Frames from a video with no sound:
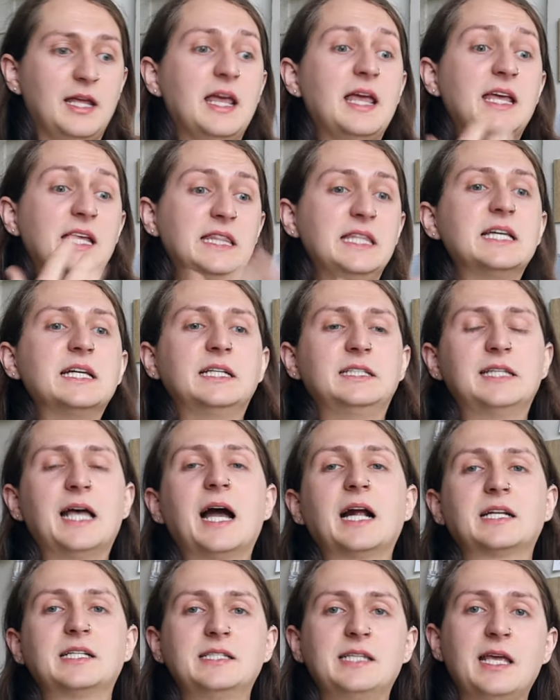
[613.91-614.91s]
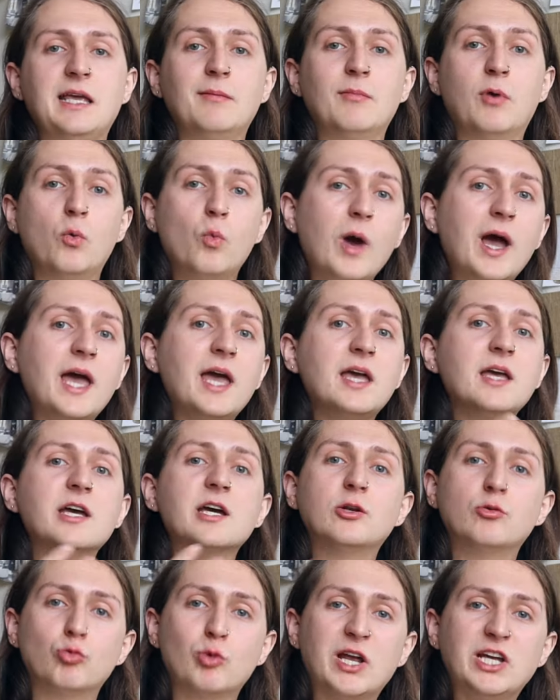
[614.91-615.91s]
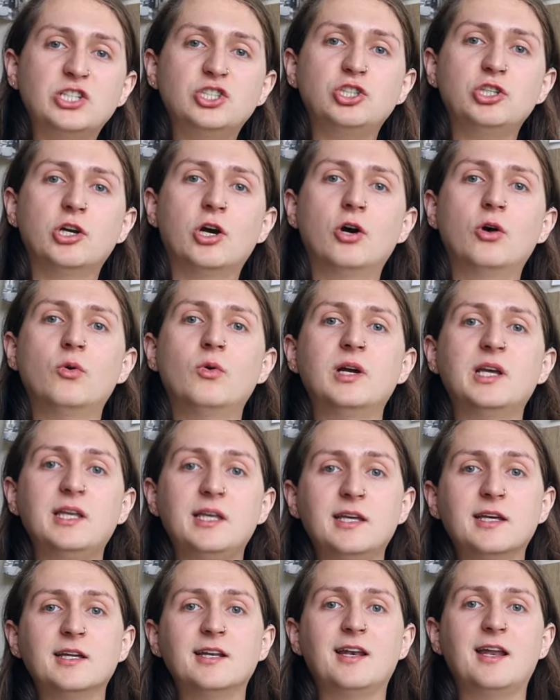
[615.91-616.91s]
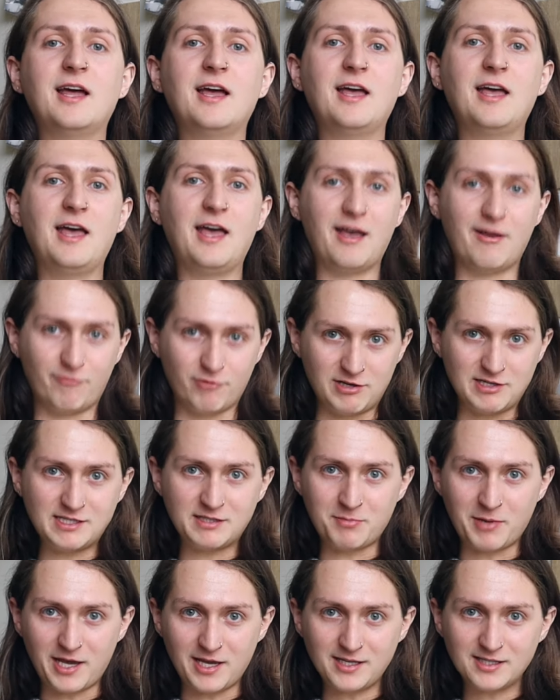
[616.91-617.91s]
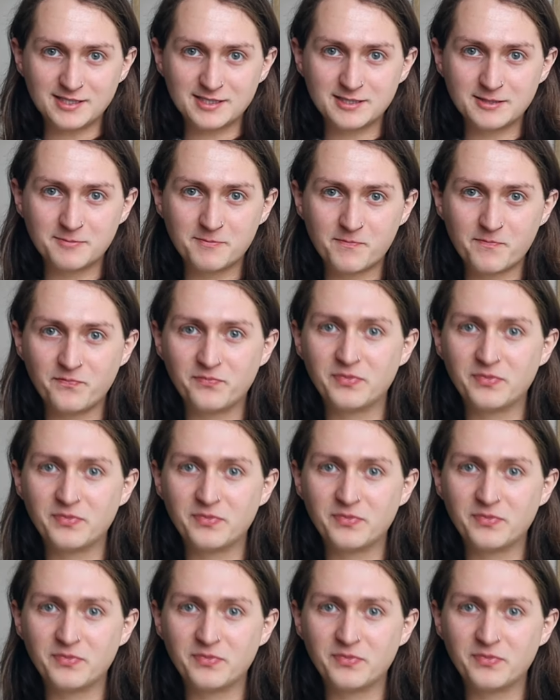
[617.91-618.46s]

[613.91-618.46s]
in the exact same way and ratio in every space.